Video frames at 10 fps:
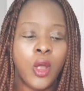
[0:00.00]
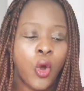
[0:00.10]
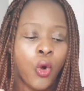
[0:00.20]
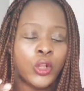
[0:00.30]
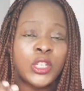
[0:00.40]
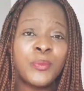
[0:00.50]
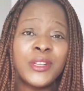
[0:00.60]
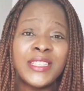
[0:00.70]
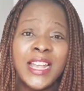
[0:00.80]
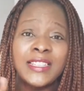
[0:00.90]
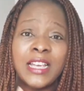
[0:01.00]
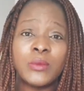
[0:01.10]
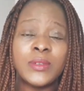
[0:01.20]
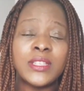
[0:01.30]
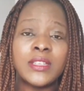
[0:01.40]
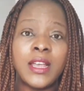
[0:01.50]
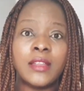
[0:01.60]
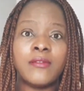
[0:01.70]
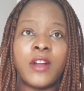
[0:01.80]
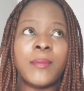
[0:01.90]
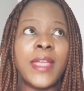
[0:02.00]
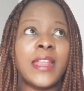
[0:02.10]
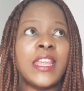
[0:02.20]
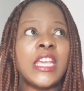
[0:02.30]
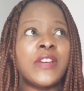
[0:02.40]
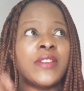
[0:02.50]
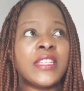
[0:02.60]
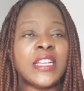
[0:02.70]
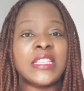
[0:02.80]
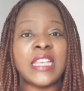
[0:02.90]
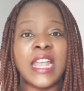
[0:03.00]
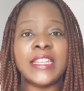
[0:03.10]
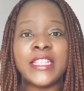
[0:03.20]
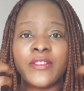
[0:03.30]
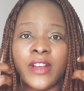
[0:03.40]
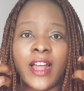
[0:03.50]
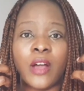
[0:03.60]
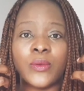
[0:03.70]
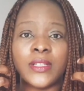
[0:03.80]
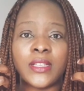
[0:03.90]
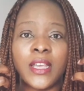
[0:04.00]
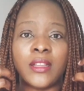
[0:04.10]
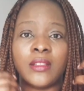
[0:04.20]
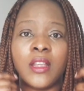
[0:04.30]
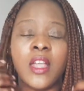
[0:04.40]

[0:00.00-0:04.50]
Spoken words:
also protects our skin from any irritants entering our skin.